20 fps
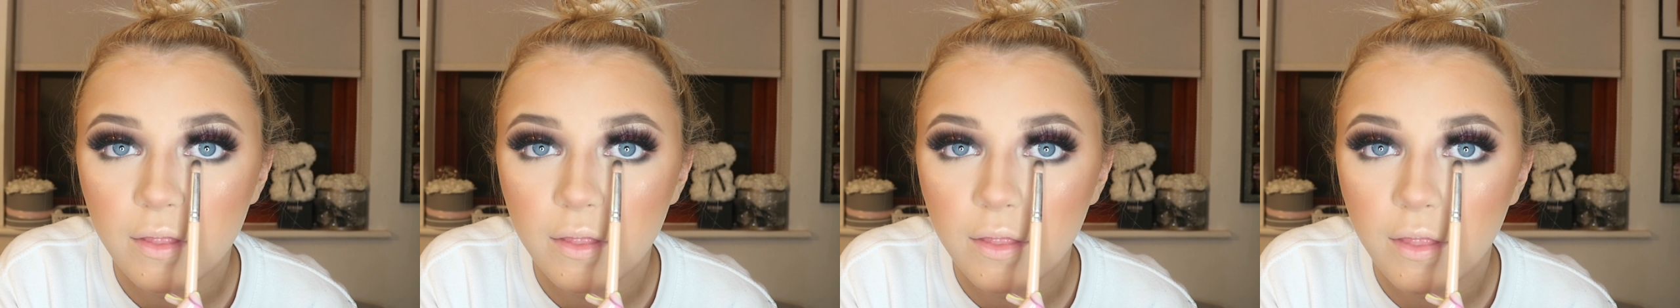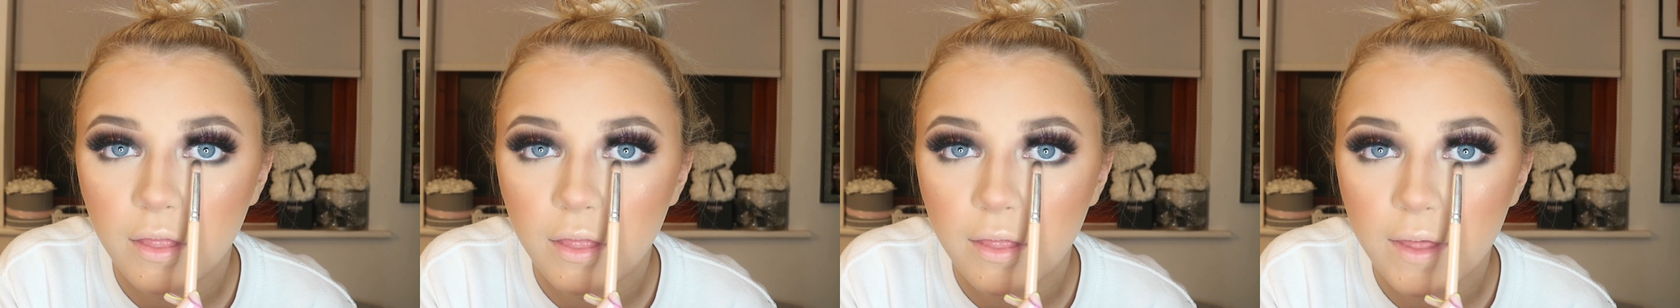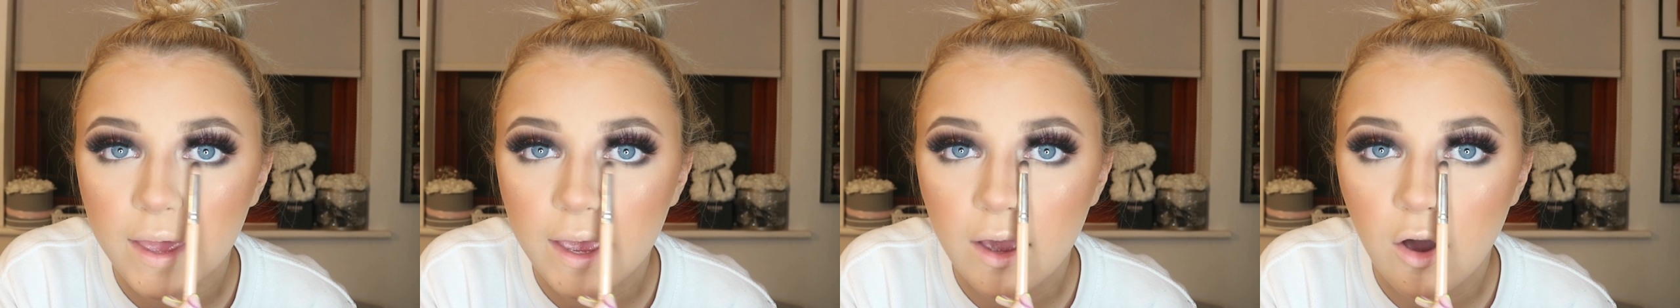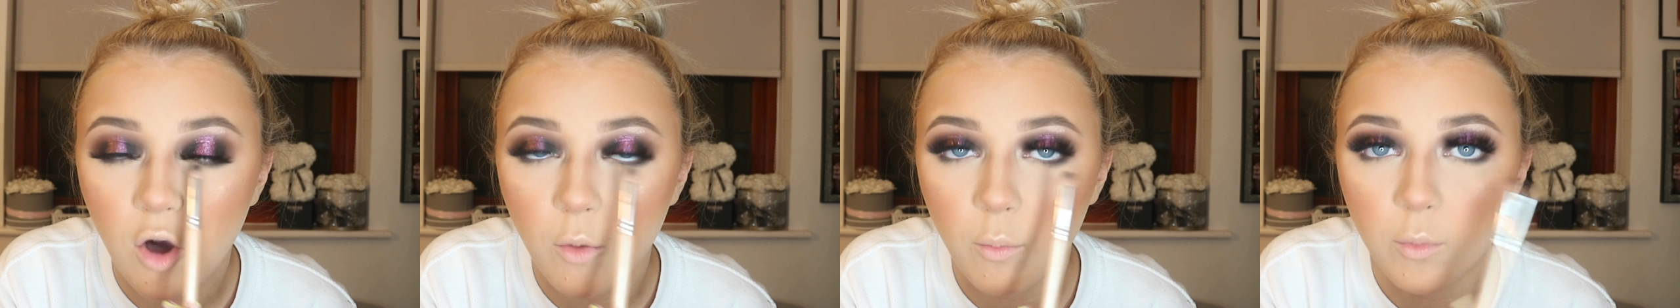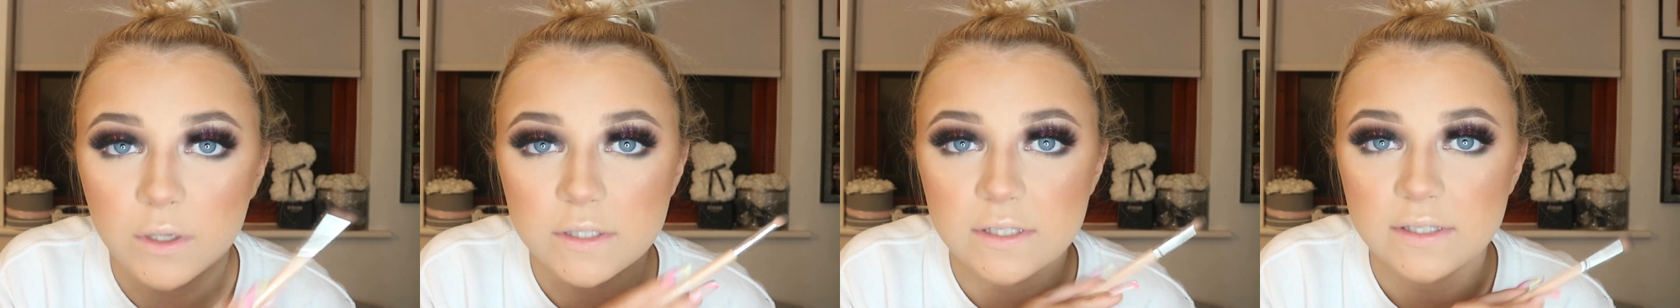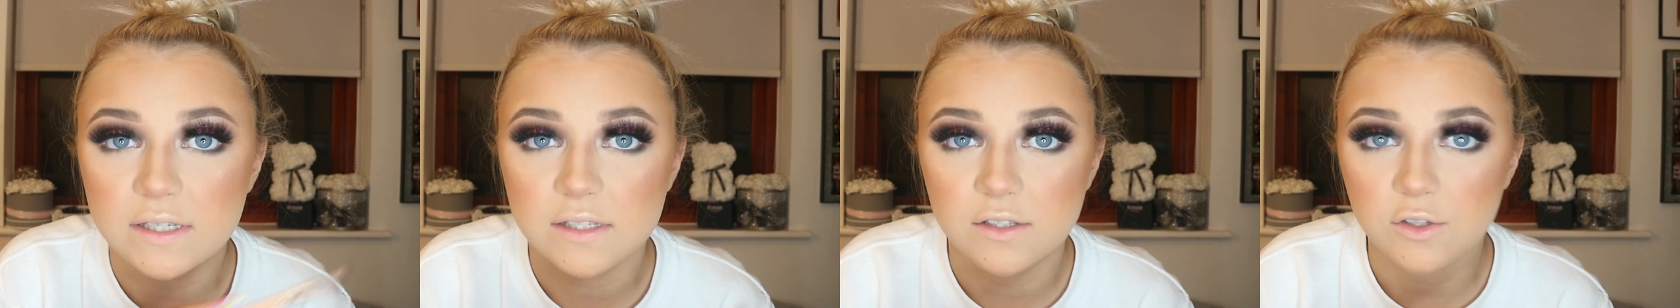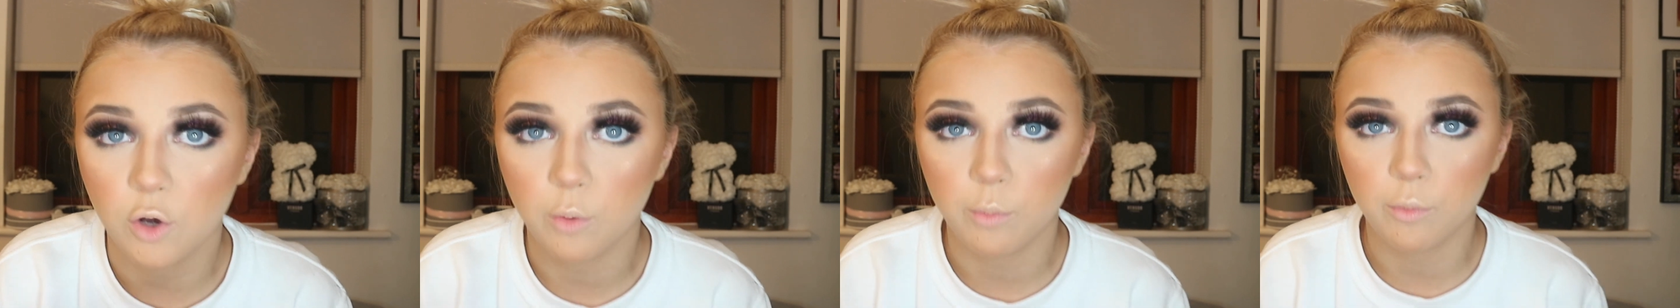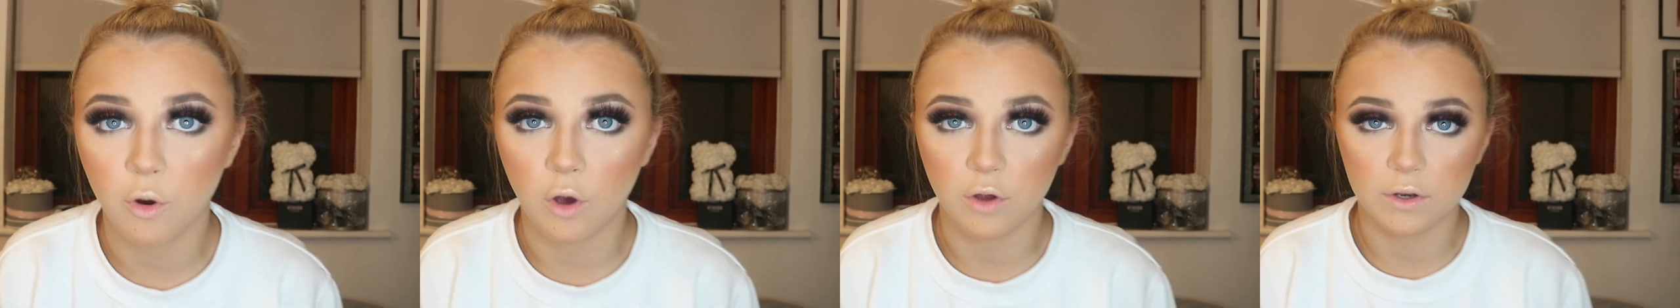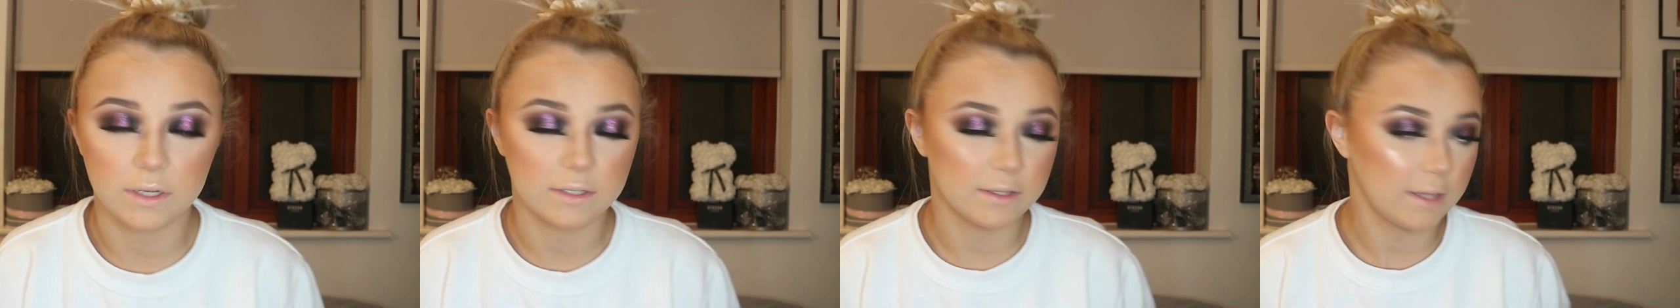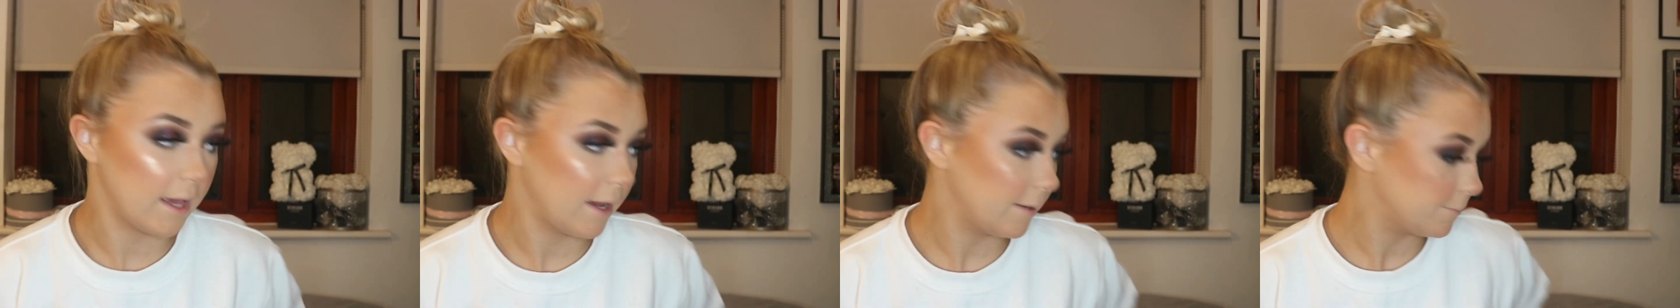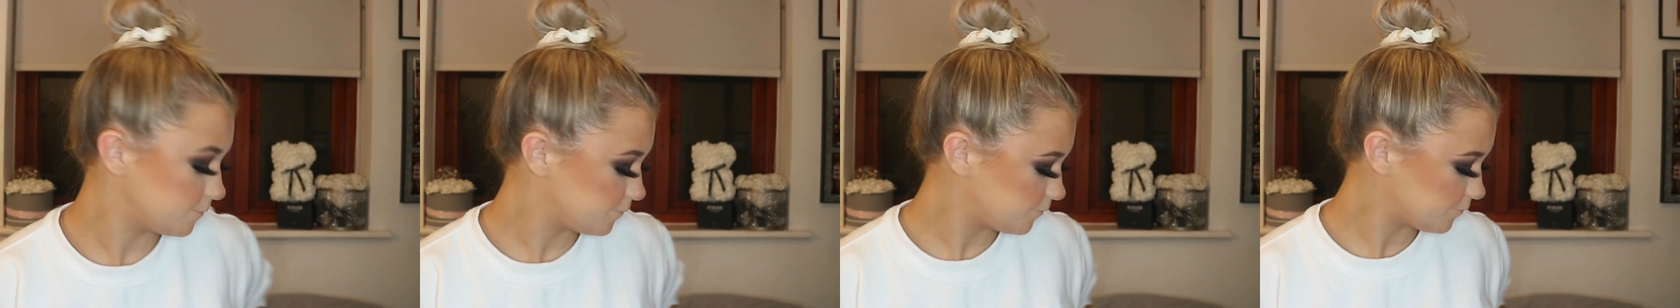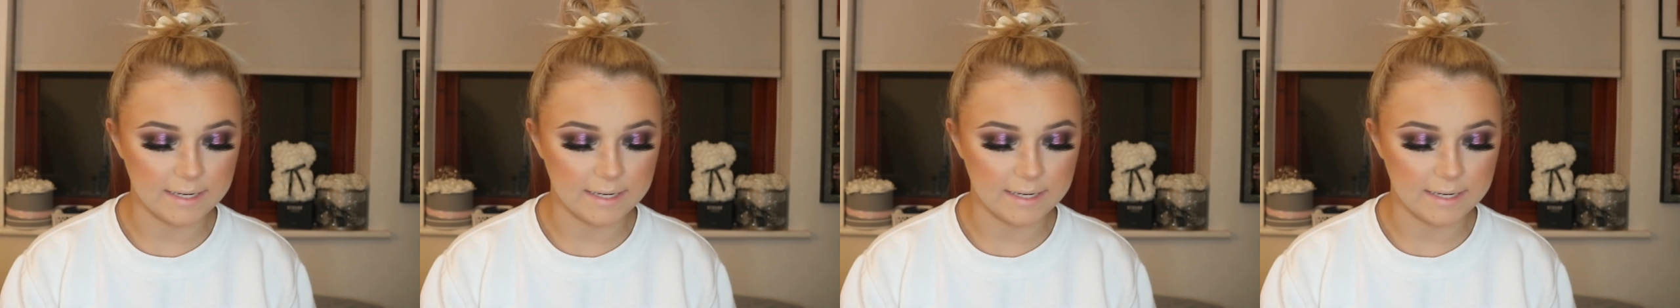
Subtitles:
there onwards, there's no product there.